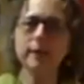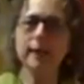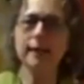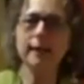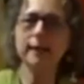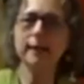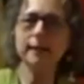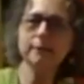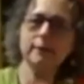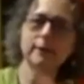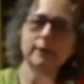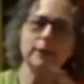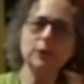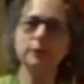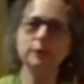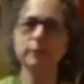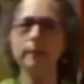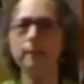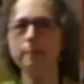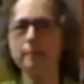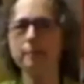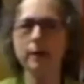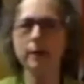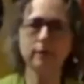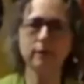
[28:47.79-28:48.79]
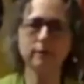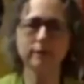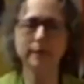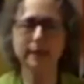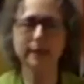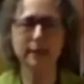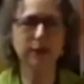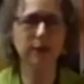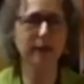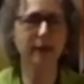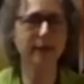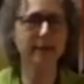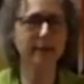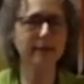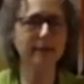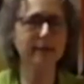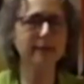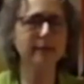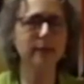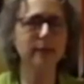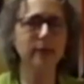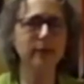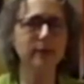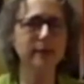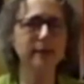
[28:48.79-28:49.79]
kind of are tripping over each other.
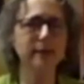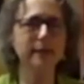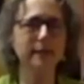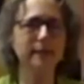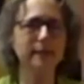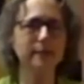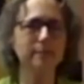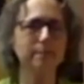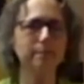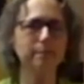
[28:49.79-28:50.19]
So it's